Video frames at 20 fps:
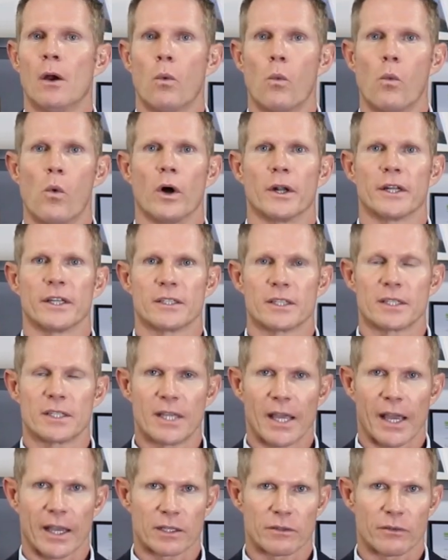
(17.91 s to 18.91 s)
what is a
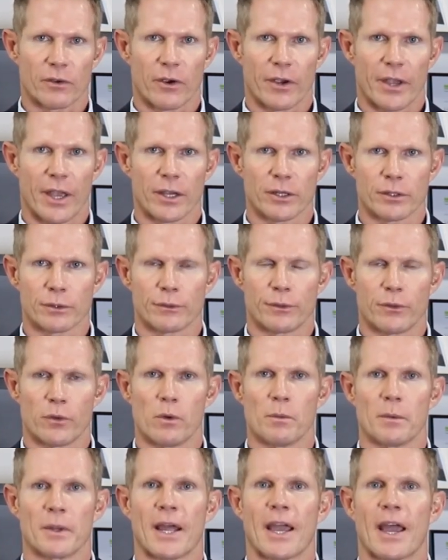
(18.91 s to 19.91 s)
tax variation
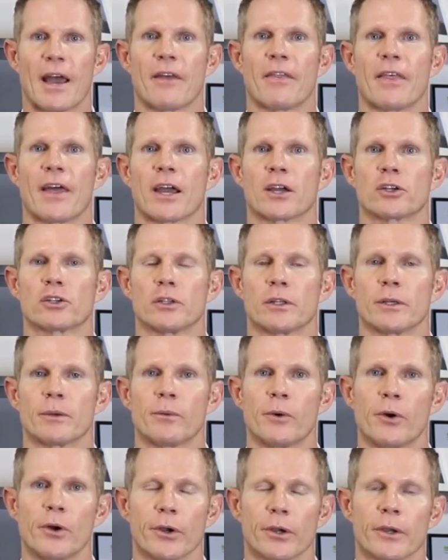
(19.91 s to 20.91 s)
form and how they actually
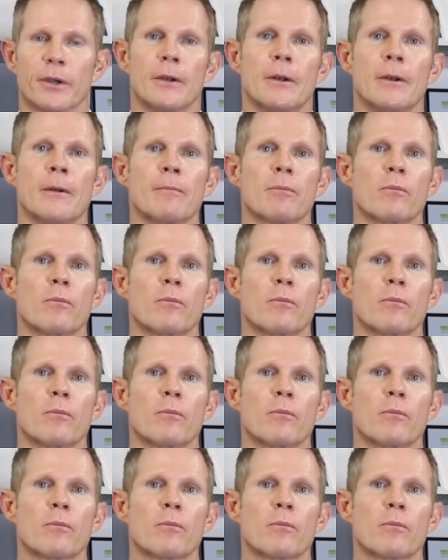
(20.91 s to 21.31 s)
work.